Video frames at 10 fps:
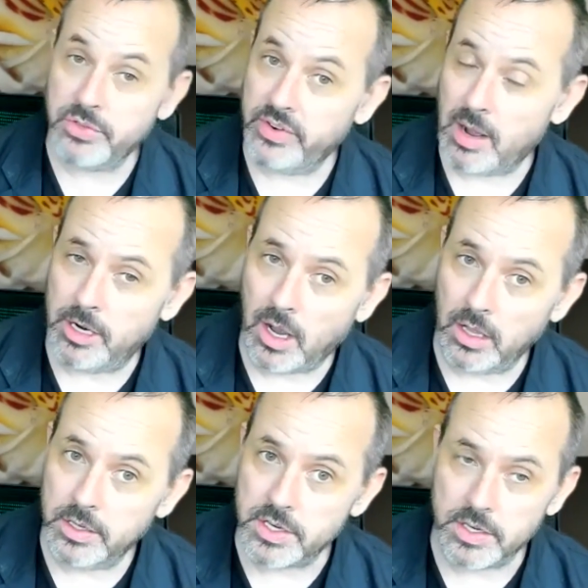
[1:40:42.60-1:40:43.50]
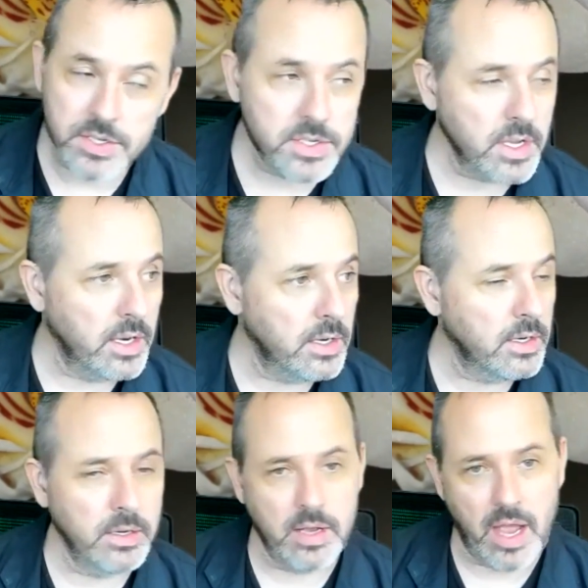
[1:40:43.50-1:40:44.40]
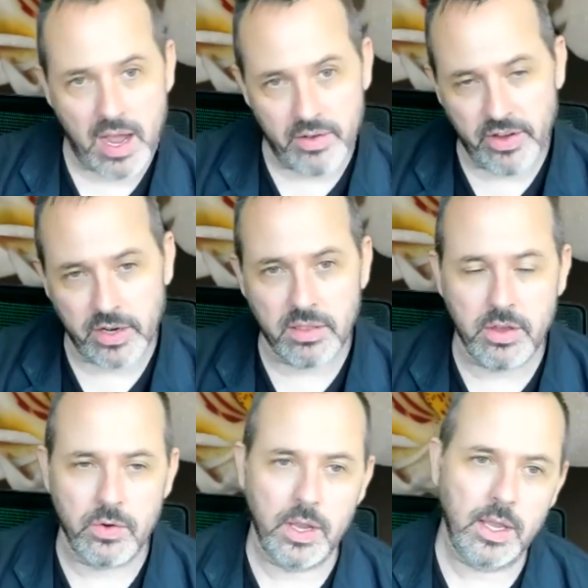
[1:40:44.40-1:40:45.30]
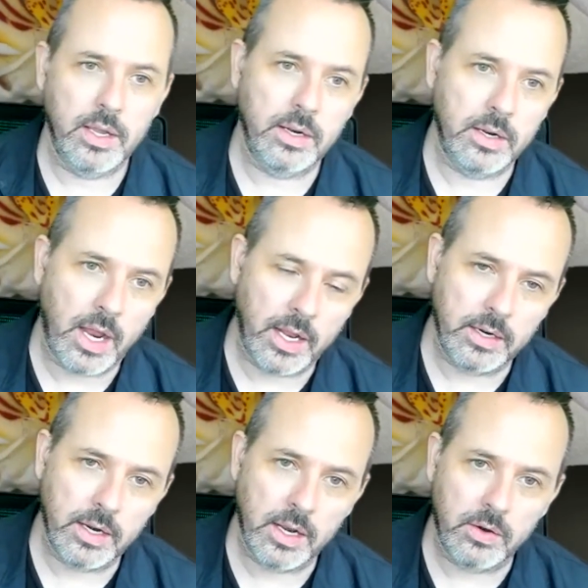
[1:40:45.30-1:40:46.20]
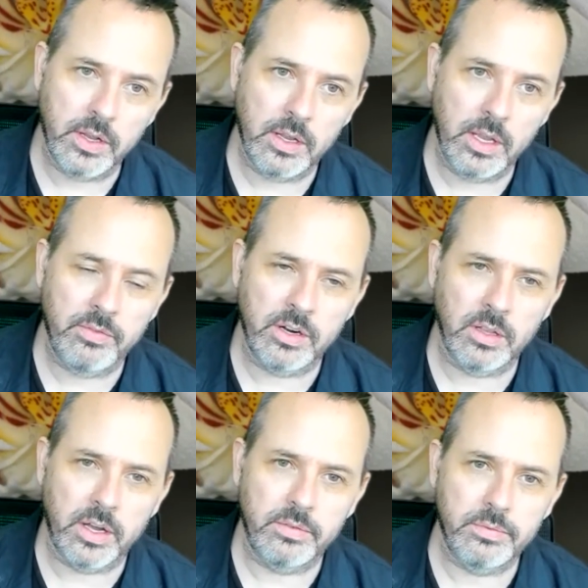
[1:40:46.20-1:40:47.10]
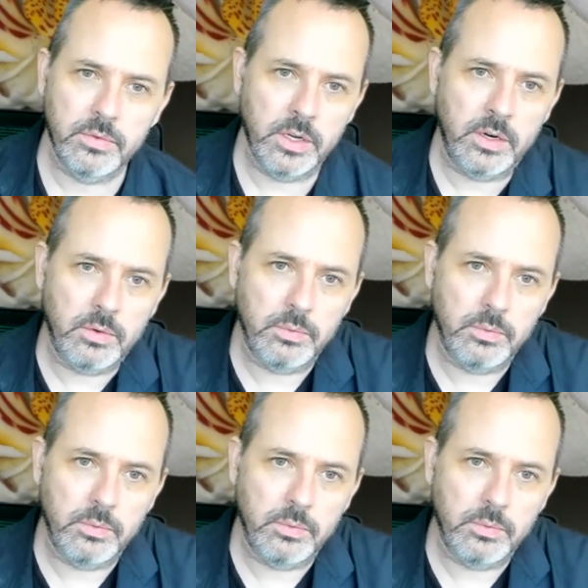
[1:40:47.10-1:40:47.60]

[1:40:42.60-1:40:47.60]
most phenomenologists and affect theory and even a lot of